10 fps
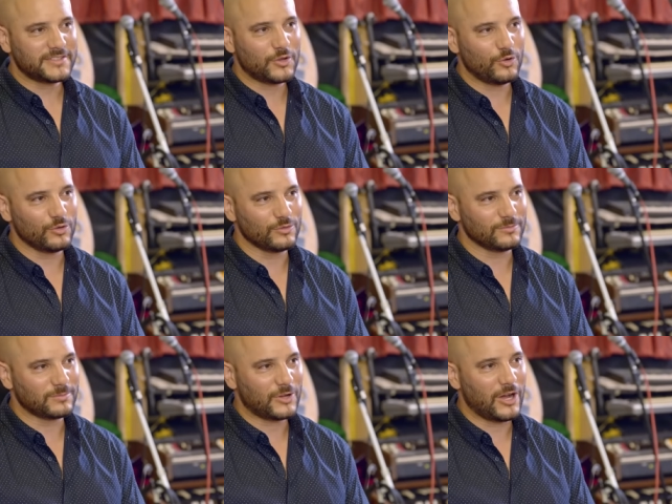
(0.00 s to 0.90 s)
this whole
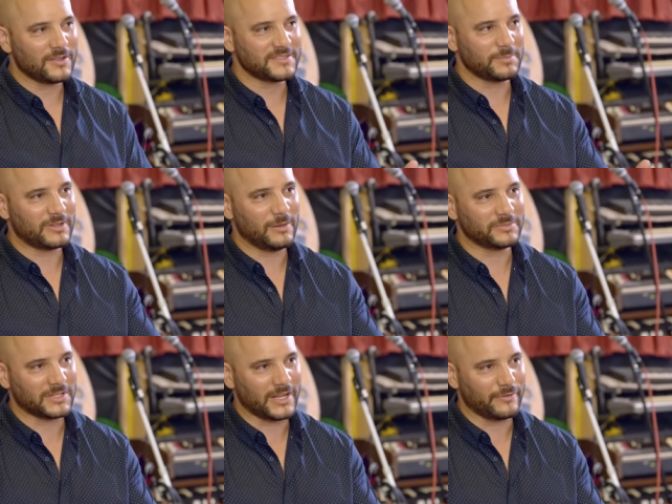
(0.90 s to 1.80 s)
concept come
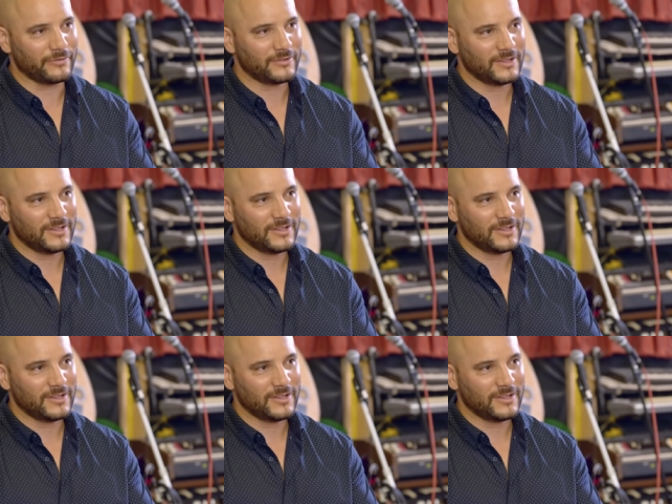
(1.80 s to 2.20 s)
to life?